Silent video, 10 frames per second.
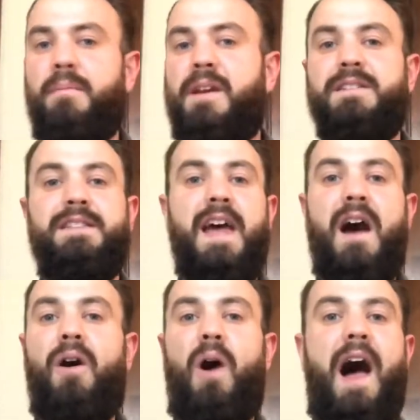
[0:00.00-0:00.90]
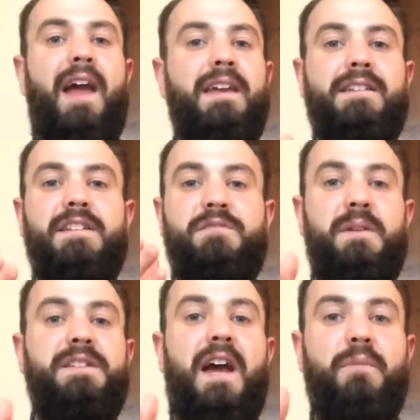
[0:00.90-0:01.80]
Because now I get to spend
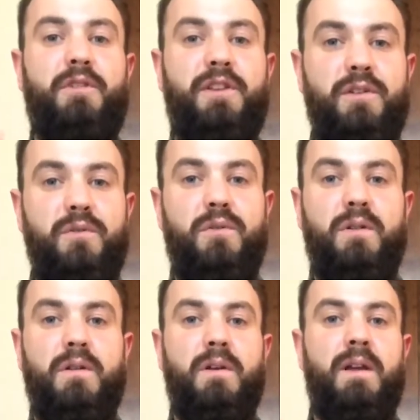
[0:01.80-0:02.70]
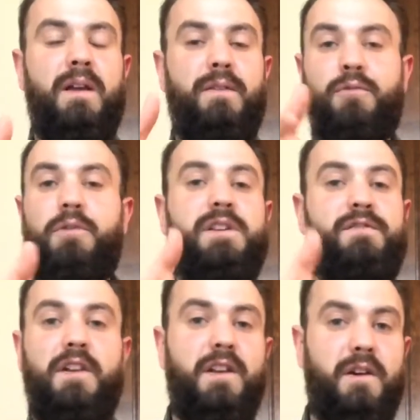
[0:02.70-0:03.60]
time with you through these
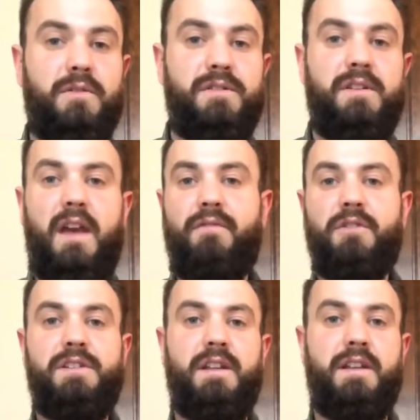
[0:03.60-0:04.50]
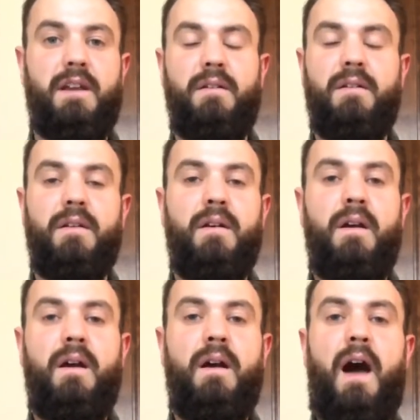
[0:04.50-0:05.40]
videos every Sunday.
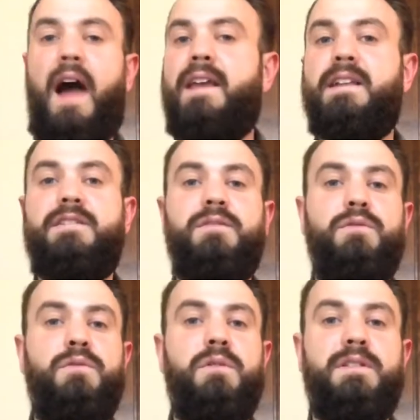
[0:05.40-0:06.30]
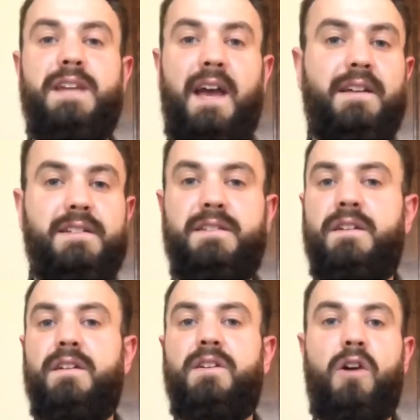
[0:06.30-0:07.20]
I get to text,
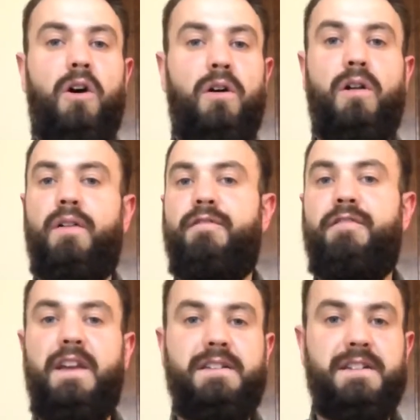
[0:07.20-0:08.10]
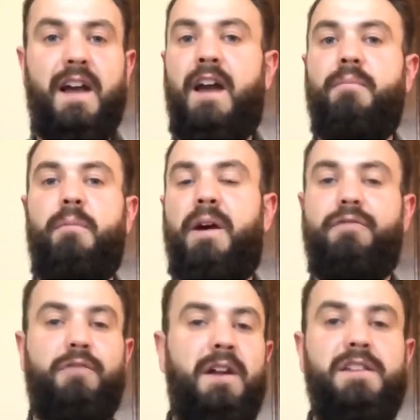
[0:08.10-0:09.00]
call, FaceTime my
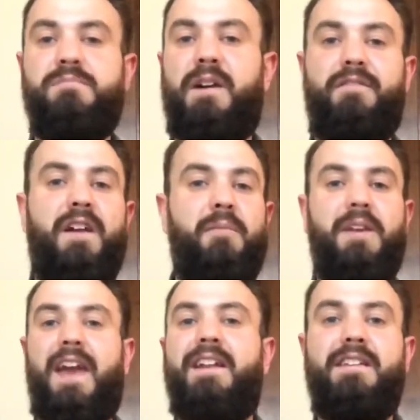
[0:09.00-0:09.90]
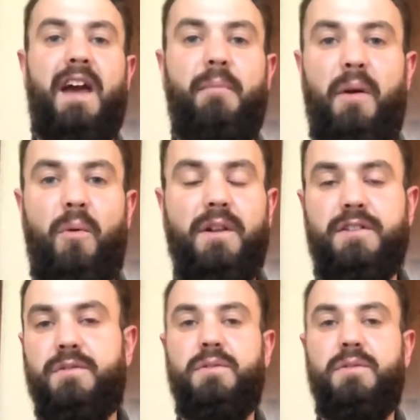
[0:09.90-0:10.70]
friends, my family, anytime I want to.